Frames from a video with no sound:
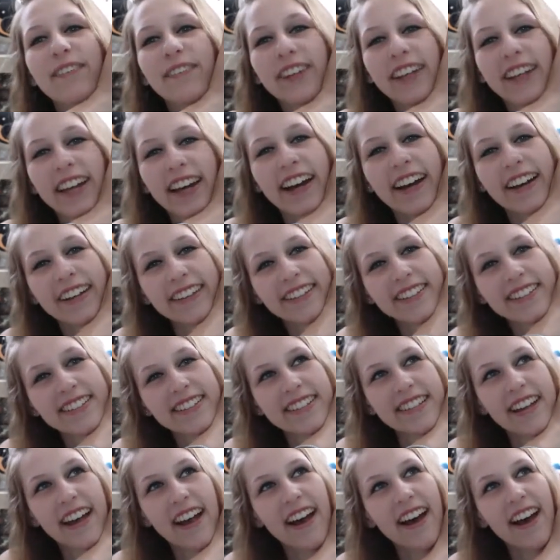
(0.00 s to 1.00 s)

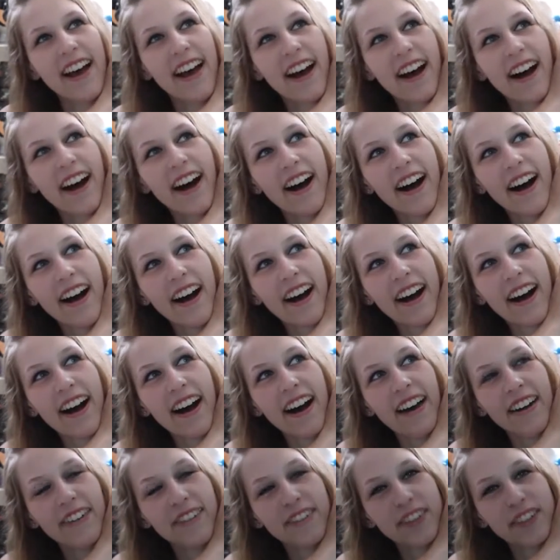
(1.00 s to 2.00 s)
because
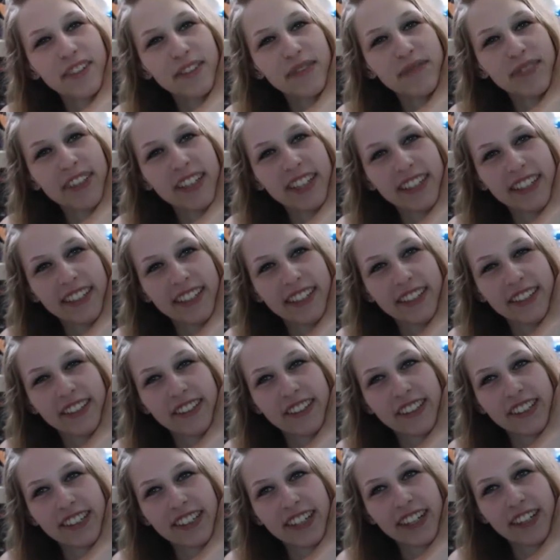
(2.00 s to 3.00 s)
I want to meet
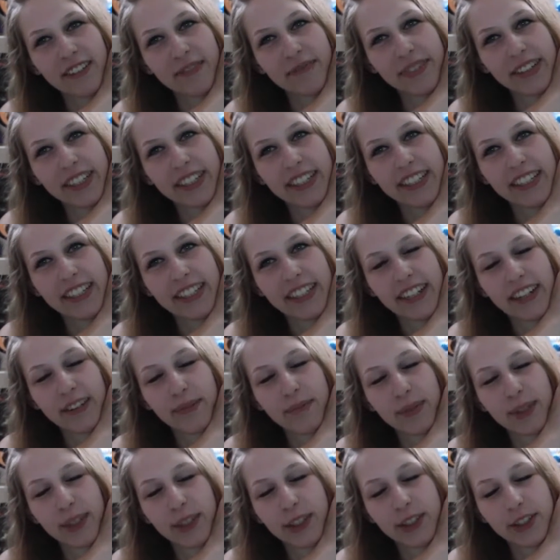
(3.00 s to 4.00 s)
Eeyore and Piglet
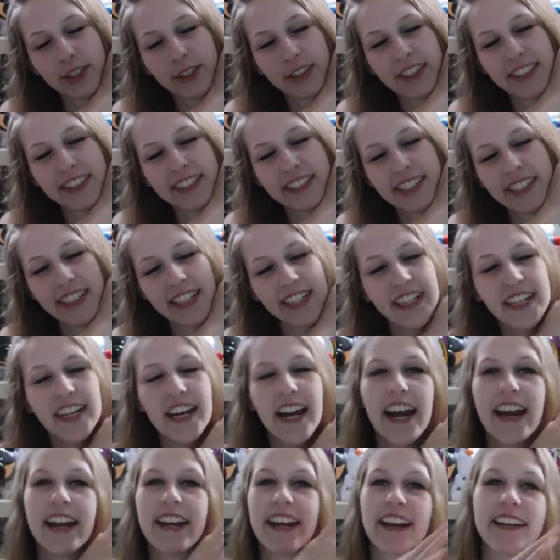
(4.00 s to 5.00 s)
and Pooh and Tigger
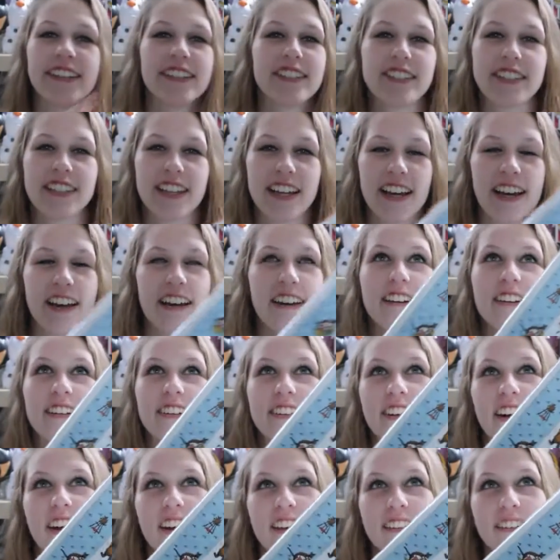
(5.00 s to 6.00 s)
and I just, oh,
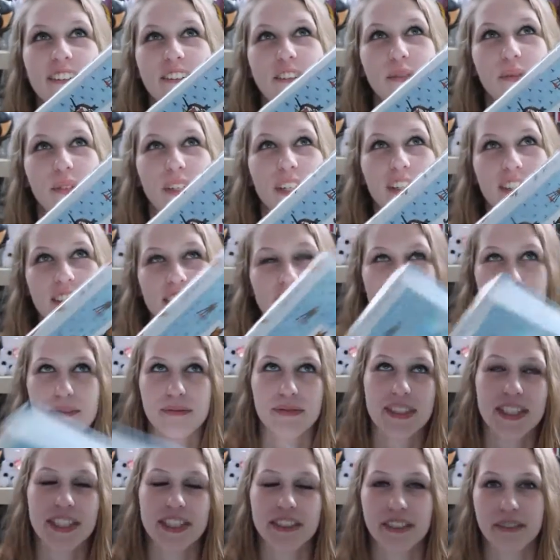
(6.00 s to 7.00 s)
I think it would be awesome.
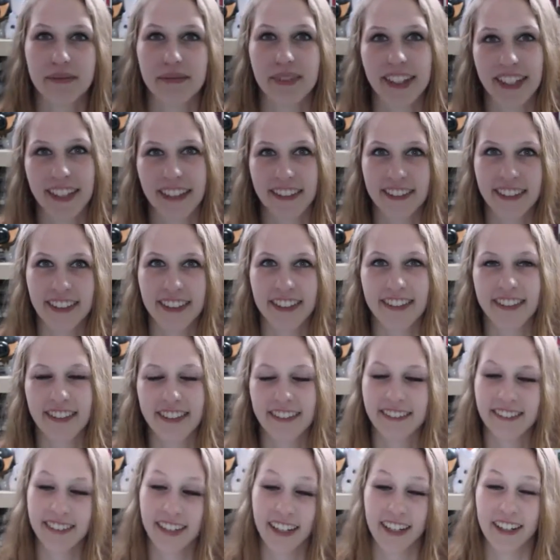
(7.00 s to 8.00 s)
So I'm picking that. I
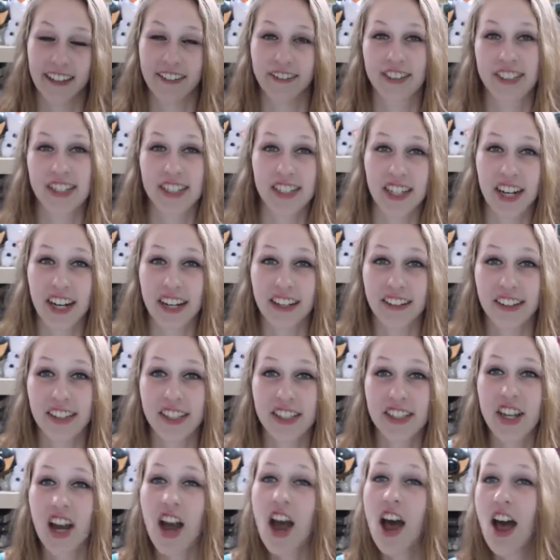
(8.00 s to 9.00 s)
don't care if it's
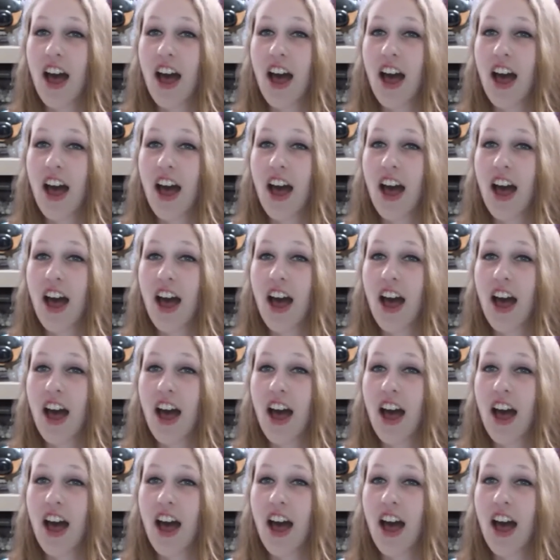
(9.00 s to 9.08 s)
childish.